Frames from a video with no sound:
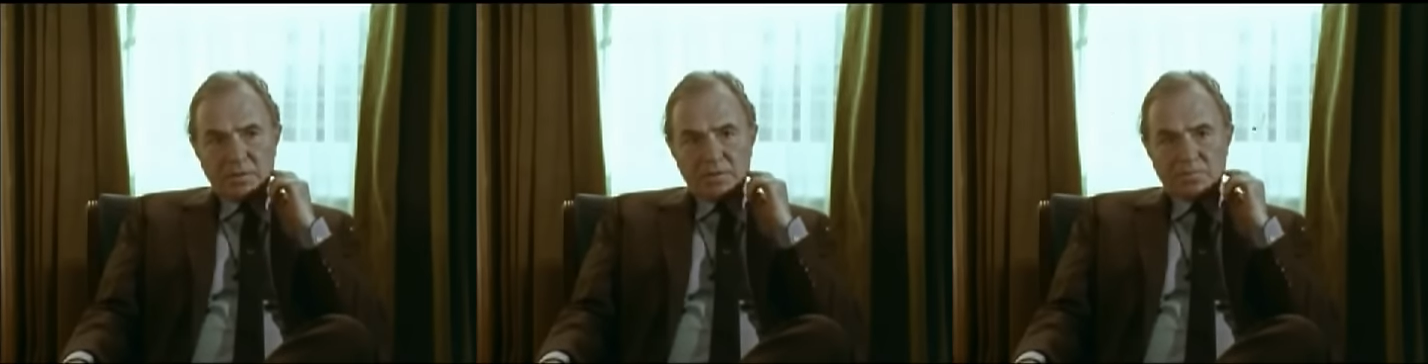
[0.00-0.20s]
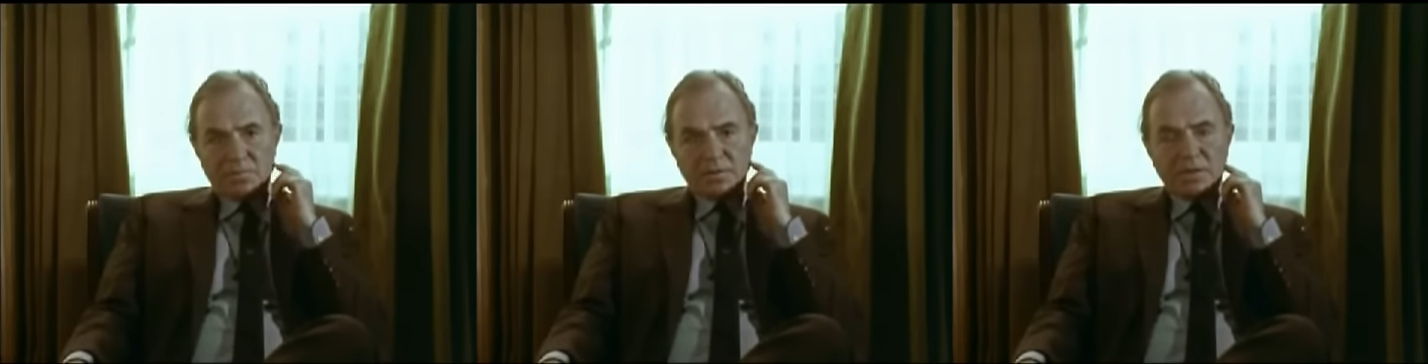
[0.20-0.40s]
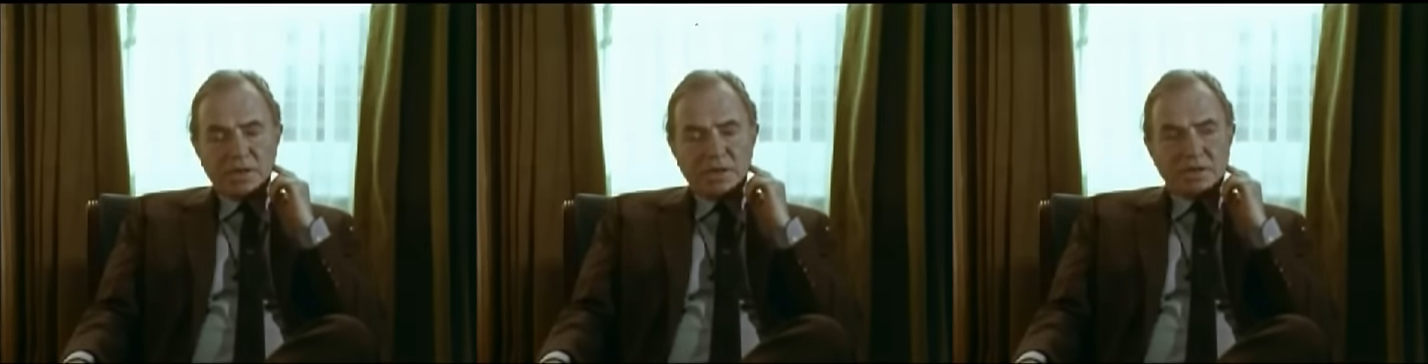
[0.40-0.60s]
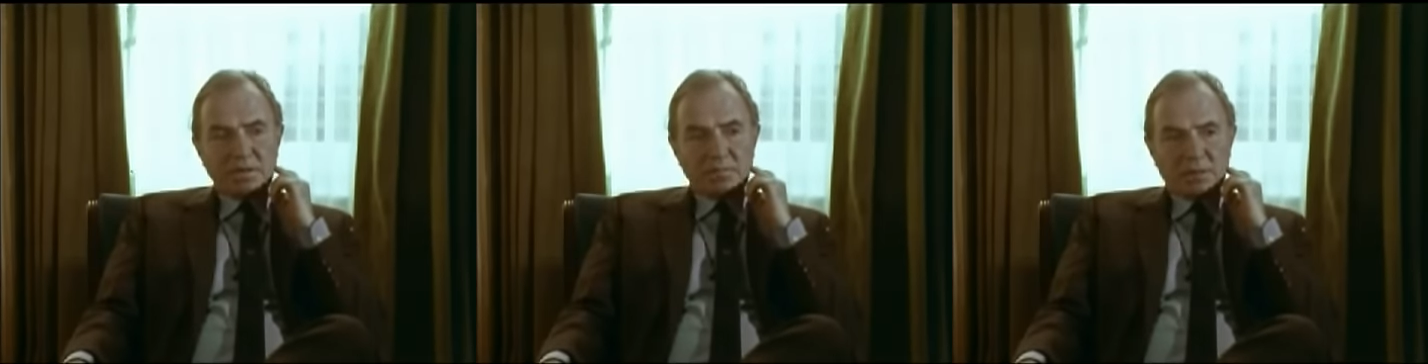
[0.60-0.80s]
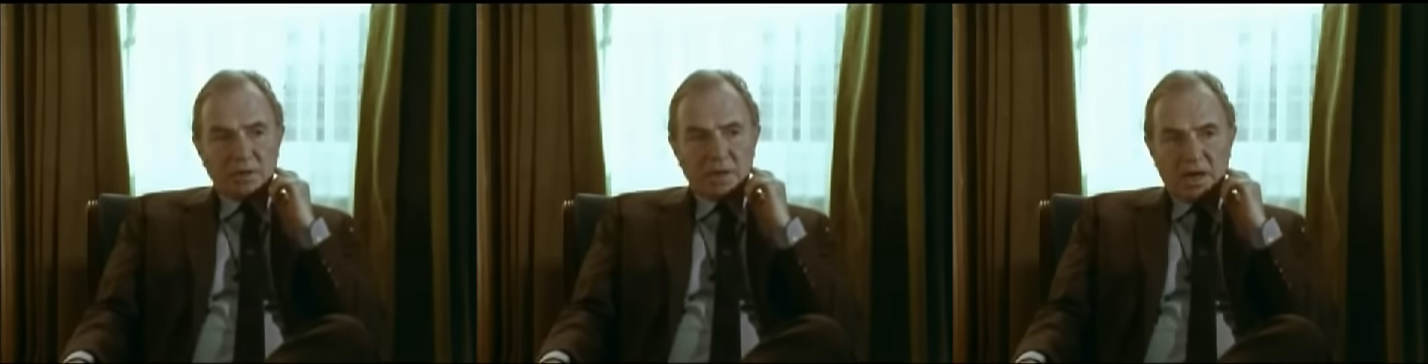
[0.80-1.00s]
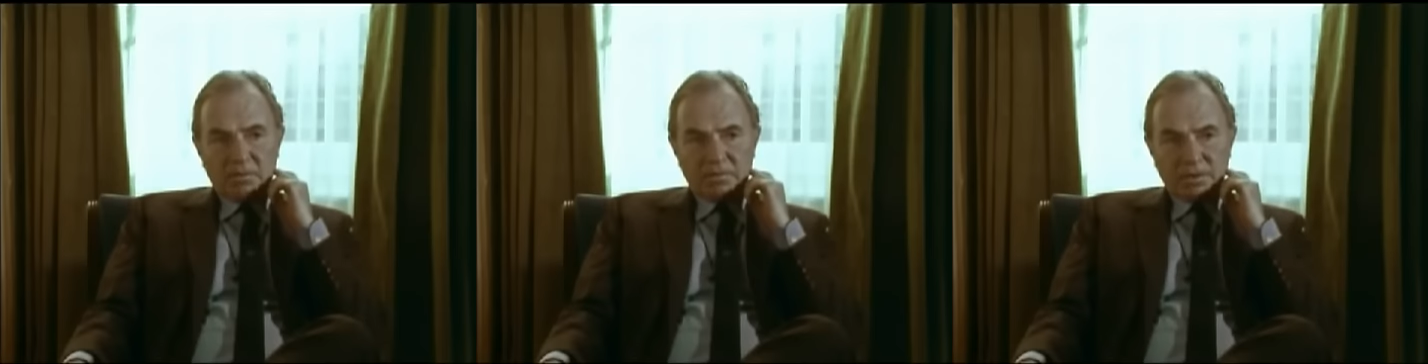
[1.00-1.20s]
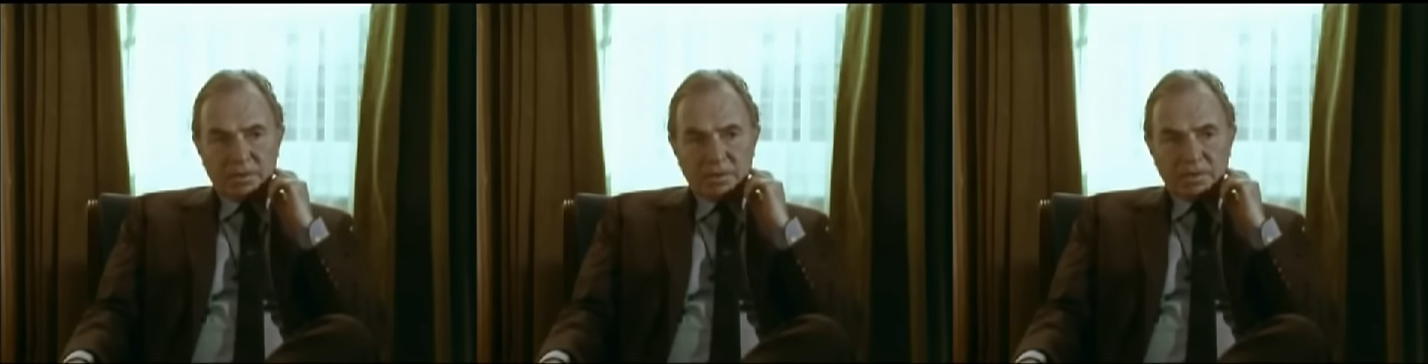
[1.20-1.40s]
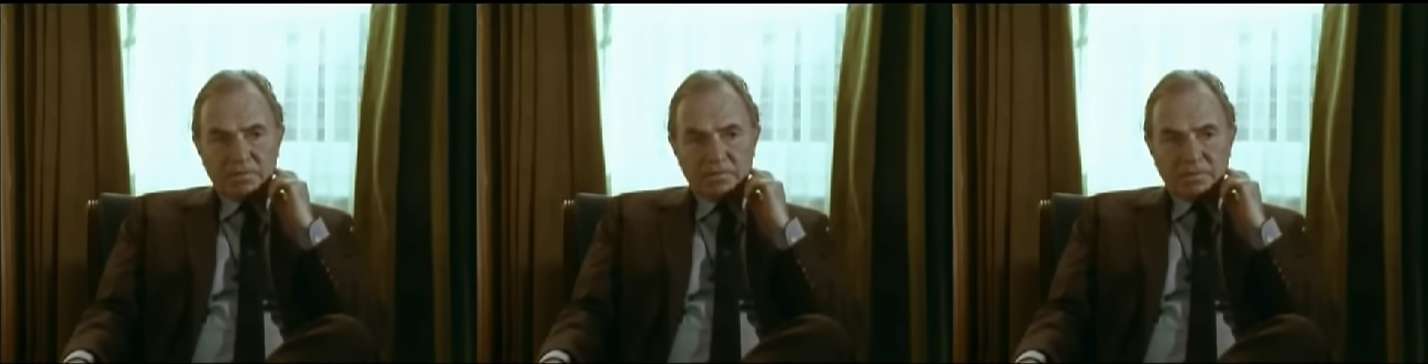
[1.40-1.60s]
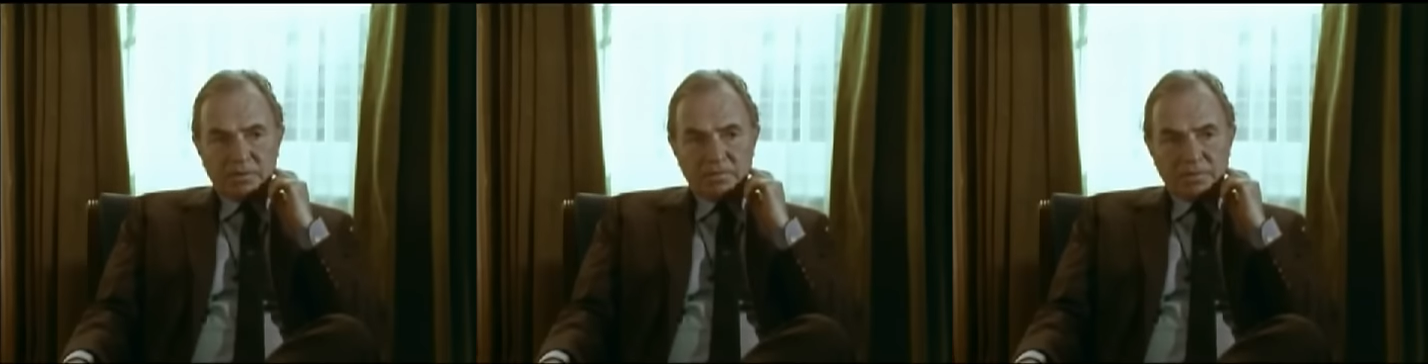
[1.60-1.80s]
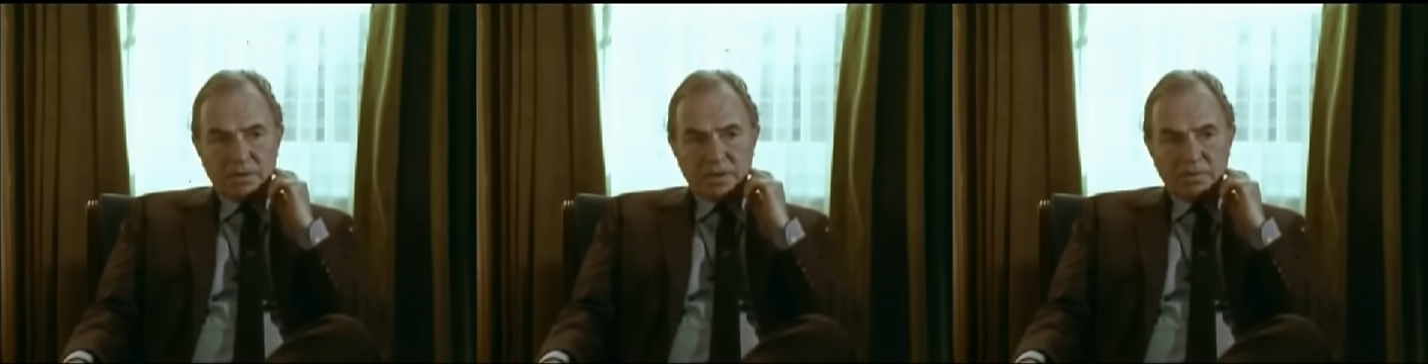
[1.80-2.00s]
predictable how many good
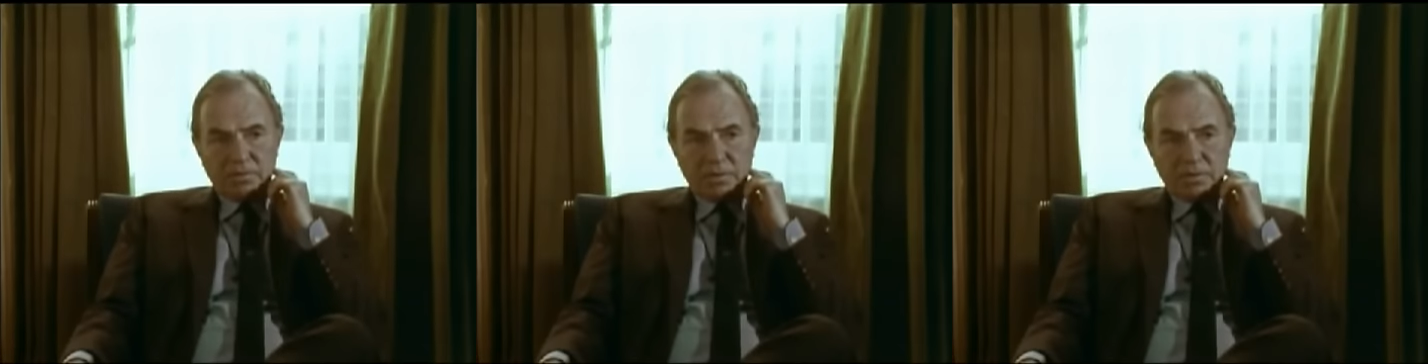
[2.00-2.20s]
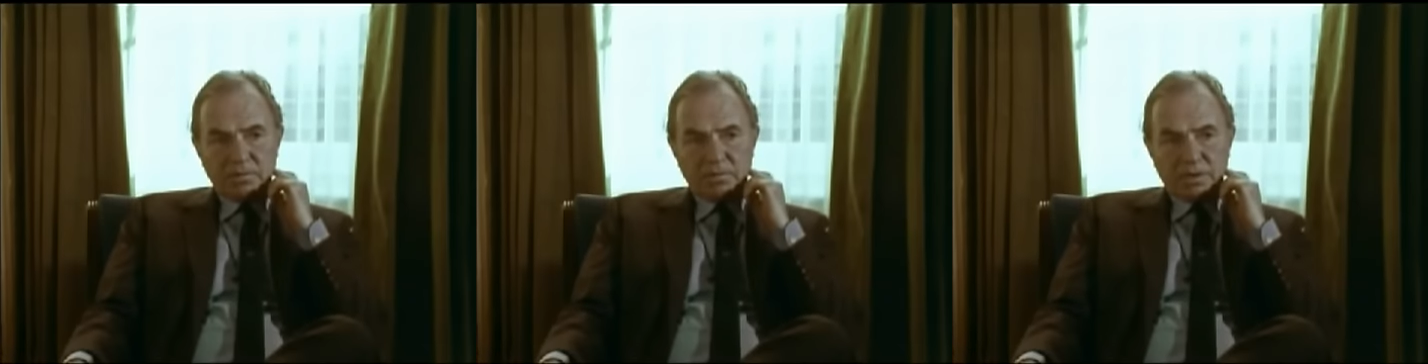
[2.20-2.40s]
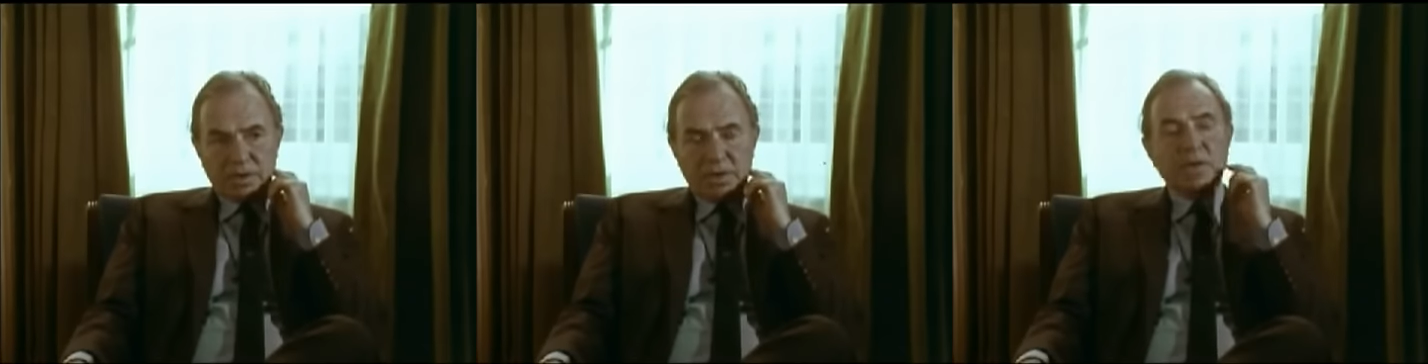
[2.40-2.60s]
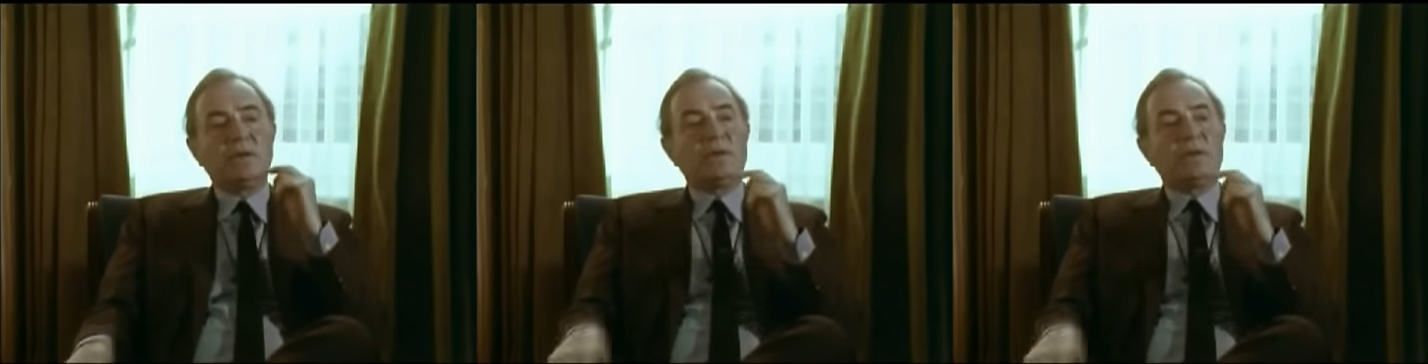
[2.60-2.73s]
films there would be